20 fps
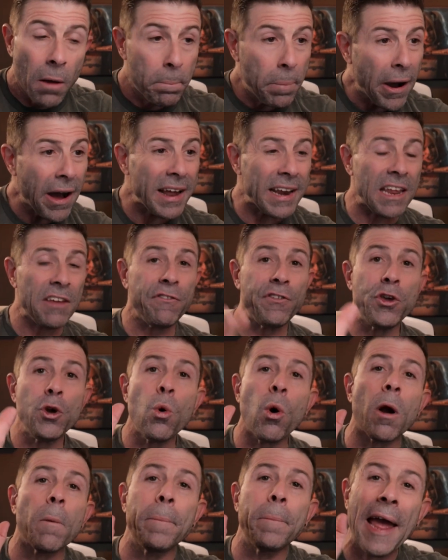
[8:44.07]
But if
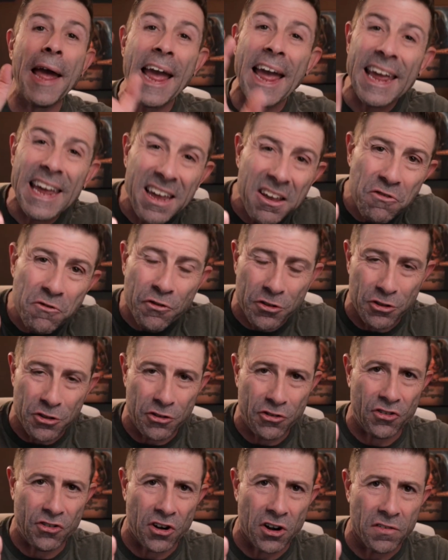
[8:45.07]
you are paying for
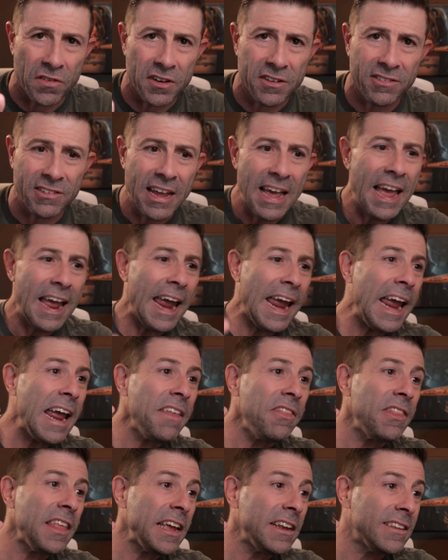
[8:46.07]
the service
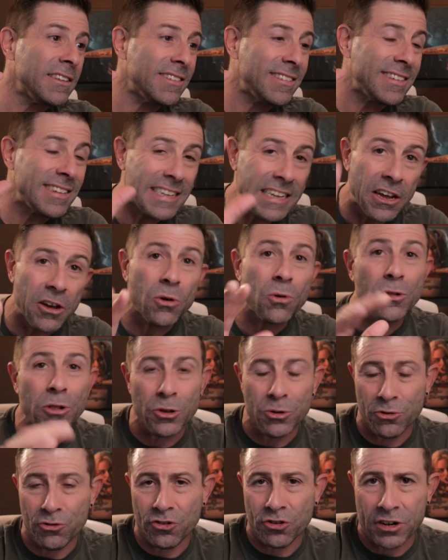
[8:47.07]
and they still
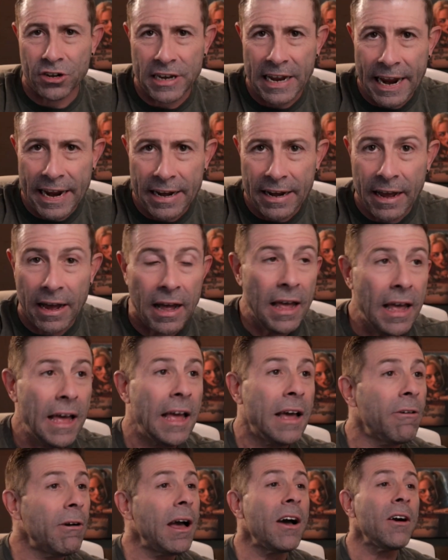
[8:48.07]
lose your data,
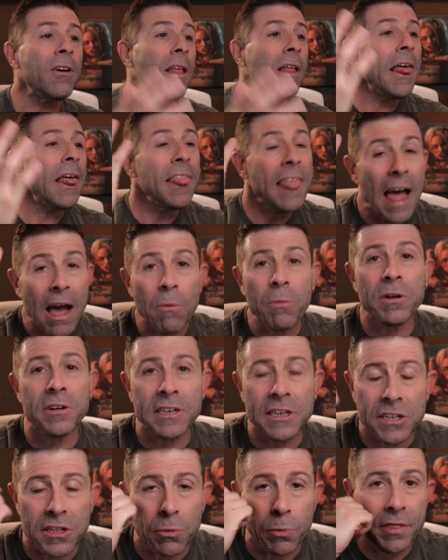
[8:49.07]
well, now we're
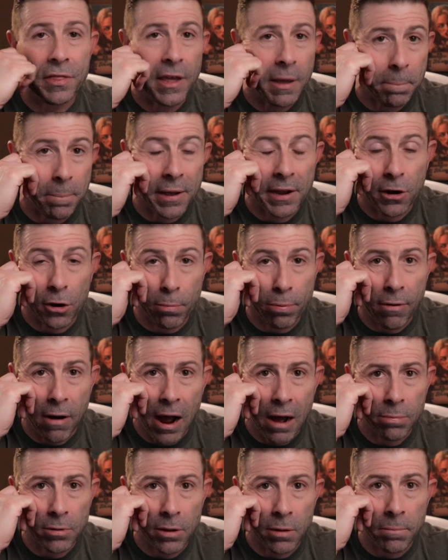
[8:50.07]
dealing with a bigger
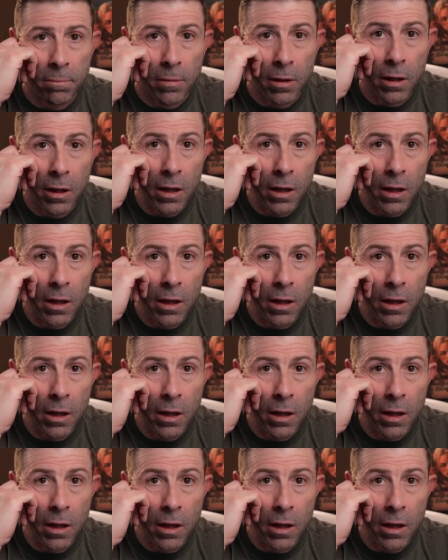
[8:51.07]
problem.